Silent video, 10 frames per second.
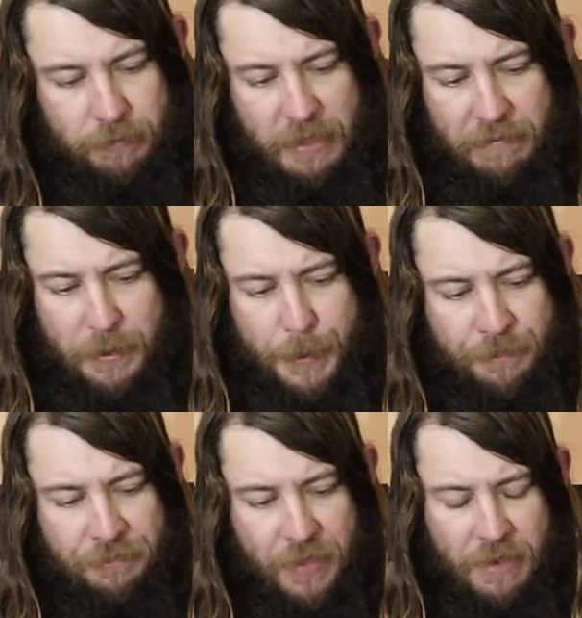If
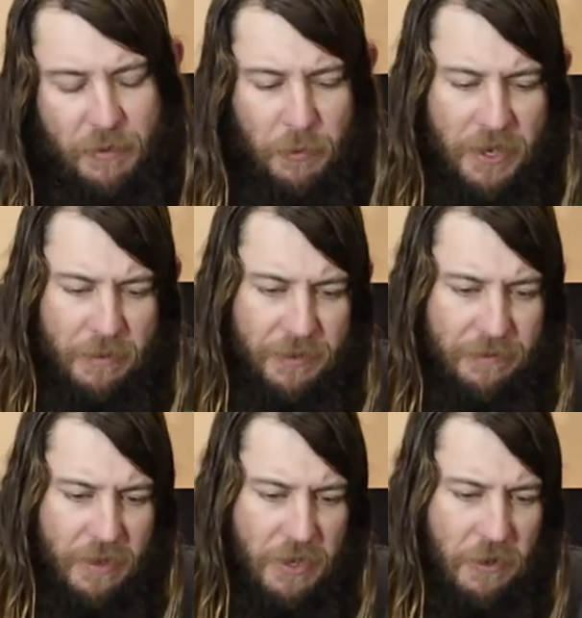you
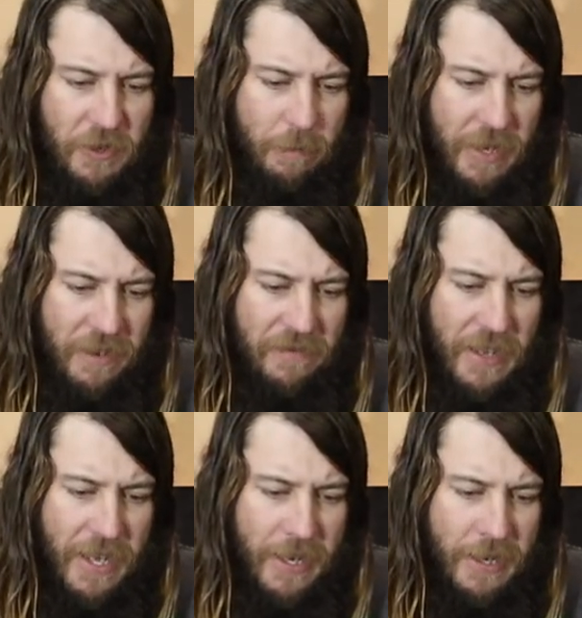weren't a huge beer
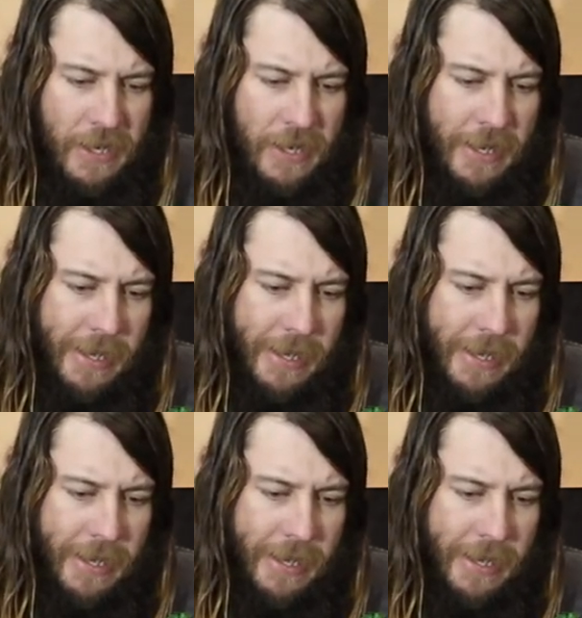fan